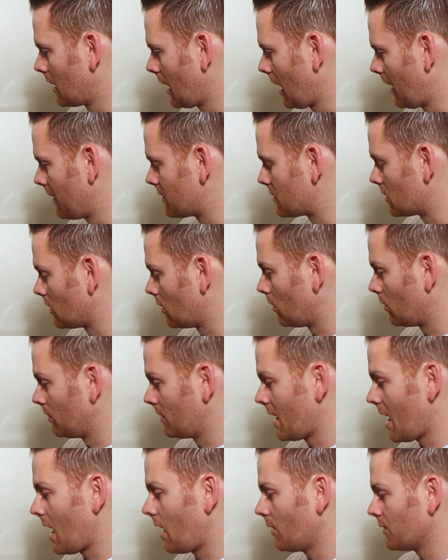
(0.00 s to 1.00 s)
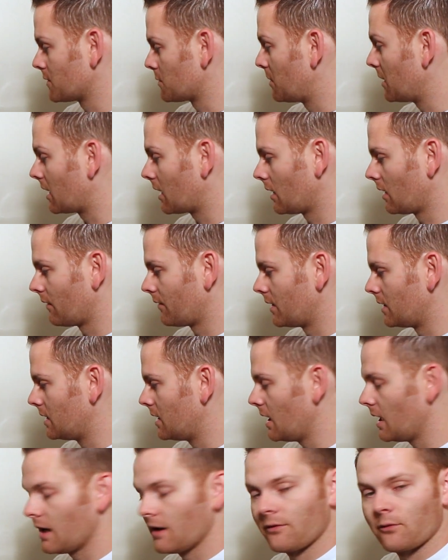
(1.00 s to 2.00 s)
And so now, speaking of the
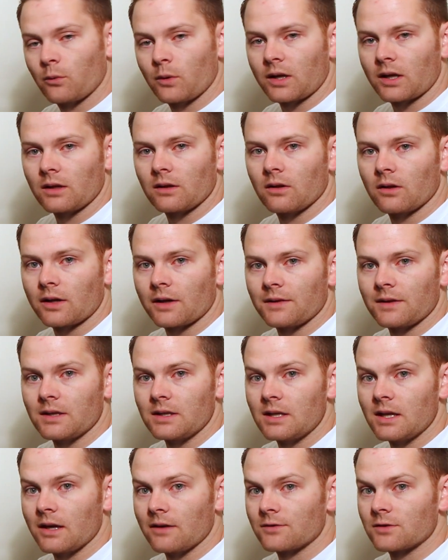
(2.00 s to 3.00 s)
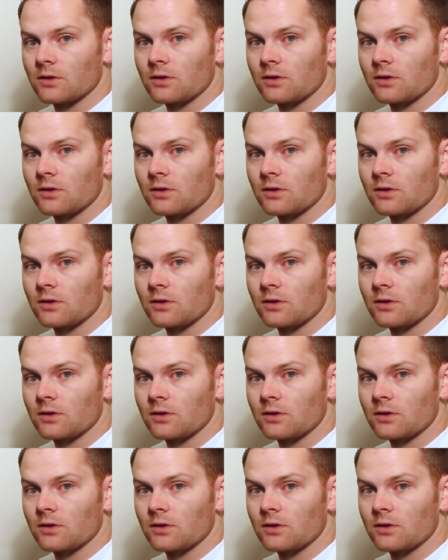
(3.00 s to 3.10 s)
diff, we can look at the diff.